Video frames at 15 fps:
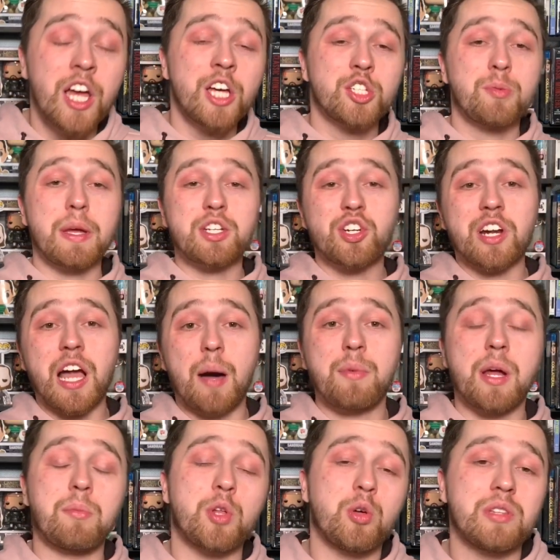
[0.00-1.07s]
So make sure to comment
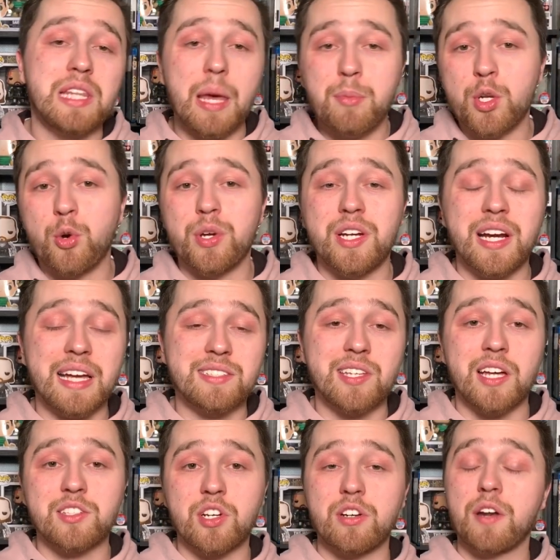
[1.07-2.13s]
down below and let me know what your guys' thoughts are.